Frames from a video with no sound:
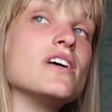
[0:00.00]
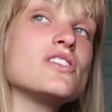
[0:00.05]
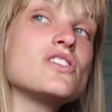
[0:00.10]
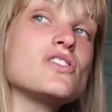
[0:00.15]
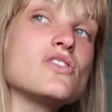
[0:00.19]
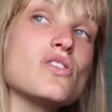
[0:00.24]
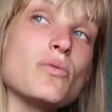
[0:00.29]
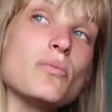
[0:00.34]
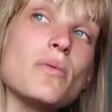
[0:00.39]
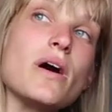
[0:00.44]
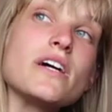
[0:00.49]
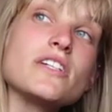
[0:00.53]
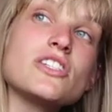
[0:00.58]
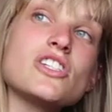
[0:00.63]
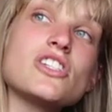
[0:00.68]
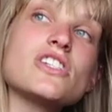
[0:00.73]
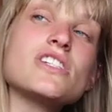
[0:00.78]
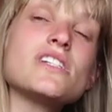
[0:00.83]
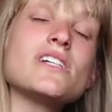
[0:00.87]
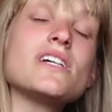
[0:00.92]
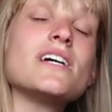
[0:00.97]
so
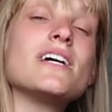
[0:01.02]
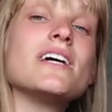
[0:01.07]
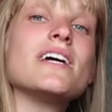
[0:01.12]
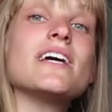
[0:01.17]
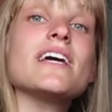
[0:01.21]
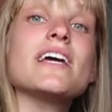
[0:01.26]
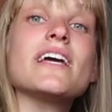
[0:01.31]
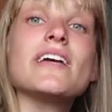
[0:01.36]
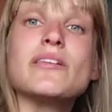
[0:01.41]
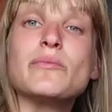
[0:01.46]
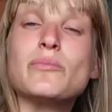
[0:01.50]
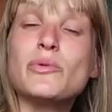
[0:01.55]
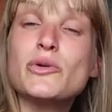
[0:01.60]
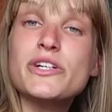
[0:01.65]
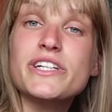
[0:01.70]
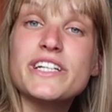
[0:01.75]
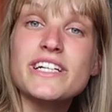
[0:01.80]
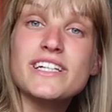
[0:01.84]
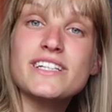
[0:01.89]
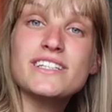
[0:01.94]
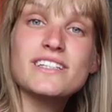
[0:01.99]
much in the
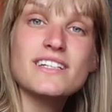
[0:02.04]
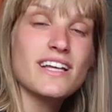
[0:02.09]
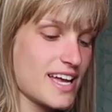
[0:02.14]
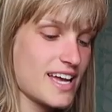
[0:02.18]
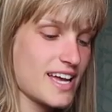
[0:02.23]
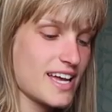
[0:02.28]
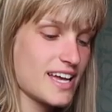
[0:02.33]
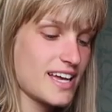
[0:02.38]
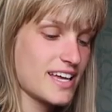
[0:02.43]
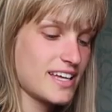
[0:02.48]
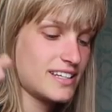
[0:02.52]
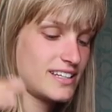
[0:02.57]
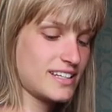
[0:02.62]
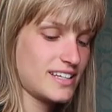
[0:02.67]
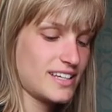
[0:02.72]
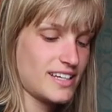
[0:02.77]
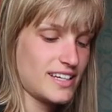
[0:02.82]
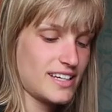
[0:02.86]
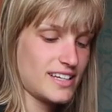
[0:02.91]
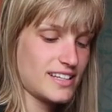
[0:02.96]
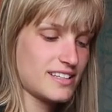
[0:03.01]
morning, and
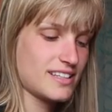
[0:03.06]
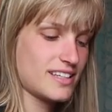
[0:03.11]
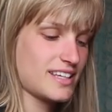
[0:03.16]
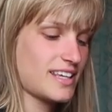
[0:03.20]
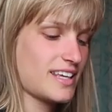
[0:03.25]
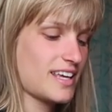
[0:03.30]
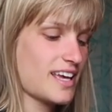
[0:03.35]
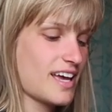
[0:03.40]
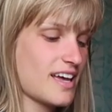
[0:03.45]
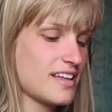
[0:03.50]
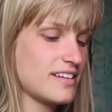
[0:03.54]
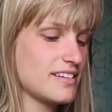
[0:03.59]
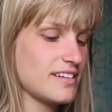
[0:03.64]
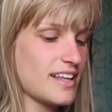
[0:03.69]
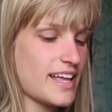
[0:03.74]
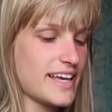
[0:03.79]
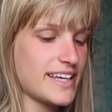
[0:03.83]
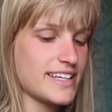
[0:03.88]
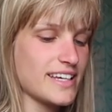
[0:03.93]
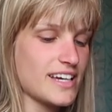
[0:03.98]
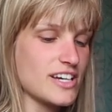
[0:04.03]
it can
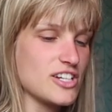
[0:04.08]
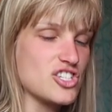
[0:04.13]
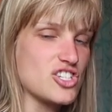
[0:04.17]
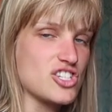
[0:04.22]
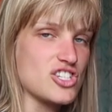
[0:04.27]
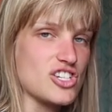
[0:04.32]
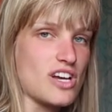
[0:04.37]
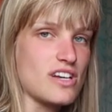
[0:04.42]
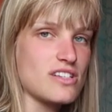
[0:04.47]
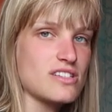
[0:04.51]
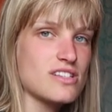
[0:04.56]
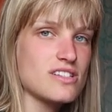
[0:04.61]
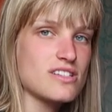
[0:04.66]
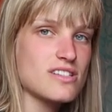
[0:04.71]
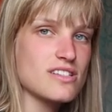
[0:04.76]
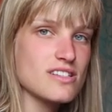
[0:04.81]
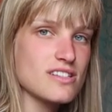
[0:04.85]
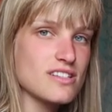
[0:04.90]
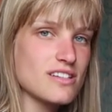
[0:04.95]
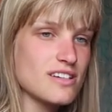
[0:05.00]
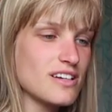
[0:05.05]
like
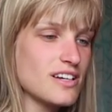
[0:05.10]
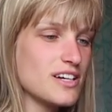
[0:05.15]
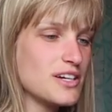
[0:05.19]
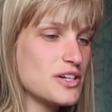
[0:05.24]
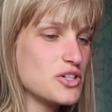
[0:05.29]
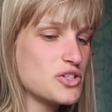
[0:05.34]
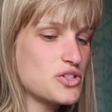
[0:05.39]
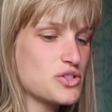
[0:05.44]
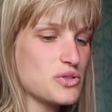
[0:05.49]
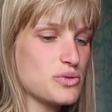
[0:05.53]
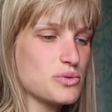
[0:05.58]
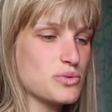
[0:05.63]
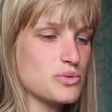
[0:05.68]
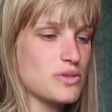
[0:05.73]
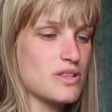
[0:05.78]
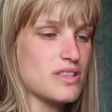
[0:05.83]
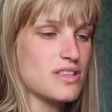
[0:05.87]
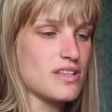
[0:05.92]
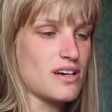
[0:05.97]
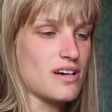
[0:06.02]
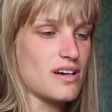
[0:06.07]
adjust to
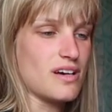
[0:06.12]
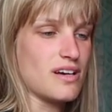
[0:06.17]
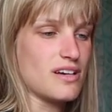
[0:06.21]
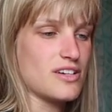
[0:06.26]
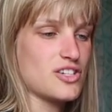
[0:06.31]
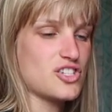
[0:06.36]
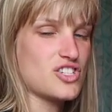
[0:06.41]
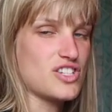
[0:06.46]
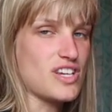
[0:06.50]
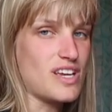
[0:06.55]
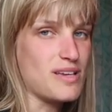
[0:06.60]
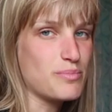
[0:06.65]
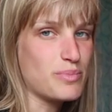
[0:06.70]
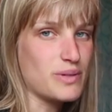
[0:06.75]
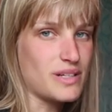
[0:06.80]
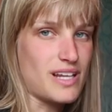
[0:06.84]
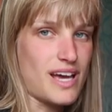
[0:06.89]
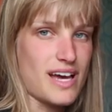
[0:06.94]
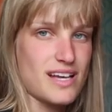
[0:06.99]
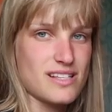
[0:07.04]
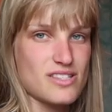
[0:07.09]
the shape
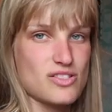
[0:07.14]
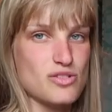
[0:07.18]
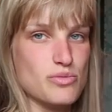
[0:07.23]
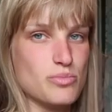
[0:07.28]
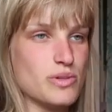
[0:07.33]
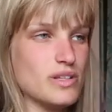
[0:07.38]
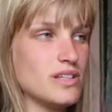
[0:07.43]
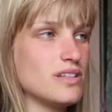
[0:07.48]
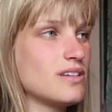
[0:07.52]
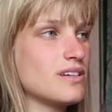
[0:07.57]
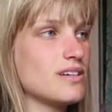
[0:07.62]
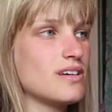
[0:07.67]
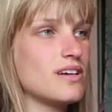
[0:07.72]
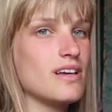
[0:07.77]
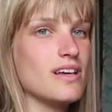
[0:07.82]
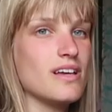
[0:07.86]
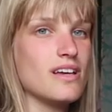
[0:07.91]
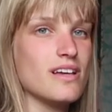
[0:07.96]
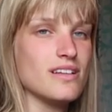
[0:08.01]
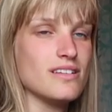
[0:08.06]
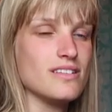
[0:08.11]
it has to be
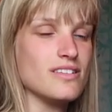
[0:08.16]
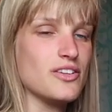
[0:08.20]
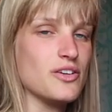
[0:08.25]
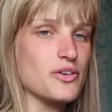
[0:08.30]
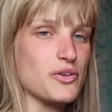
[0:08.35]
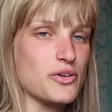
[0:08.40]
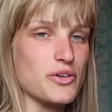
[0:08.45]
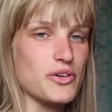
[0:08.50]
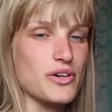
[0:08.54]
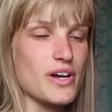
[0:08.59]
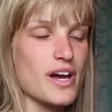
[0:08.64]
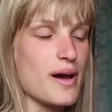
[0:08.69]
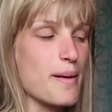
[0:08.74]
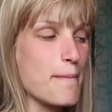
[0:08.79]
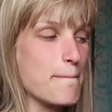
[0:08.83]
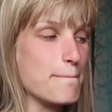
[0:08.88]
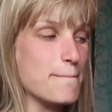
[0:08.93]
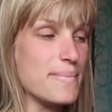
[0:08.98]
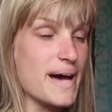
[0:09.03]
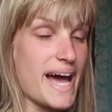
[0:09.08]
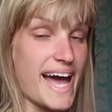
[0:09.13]
in your
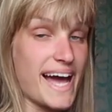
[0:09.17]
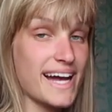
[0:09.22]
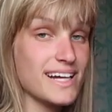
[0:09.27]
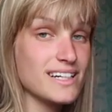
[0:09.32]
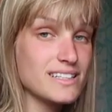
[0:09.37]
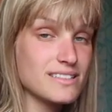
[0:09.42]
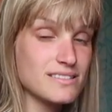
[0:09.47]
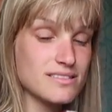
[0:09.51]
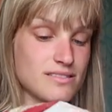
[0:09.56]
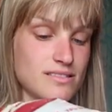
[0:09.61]
bag,